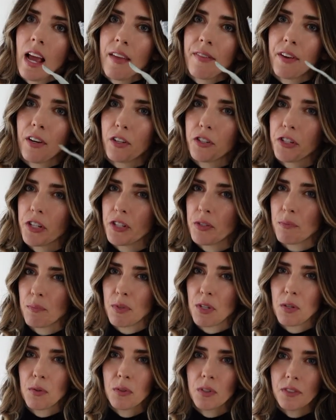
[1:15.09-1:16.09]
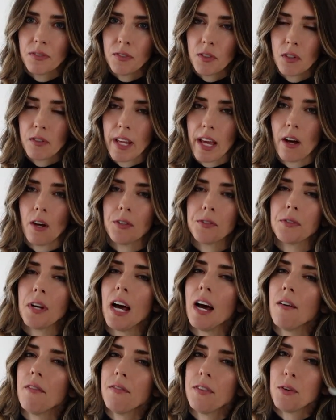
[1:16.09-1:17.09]
They're just beautiful. They also
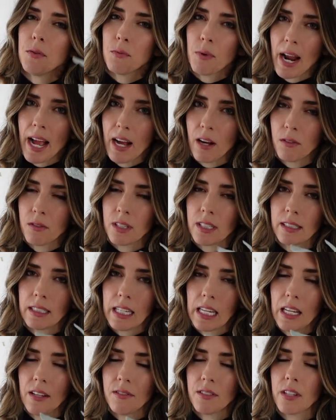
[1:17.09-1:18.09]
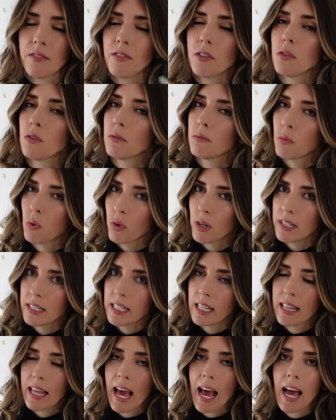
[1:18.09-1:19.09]
have the round leaves if you're more
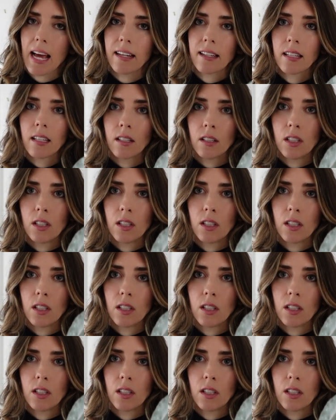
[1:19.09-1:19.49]
into that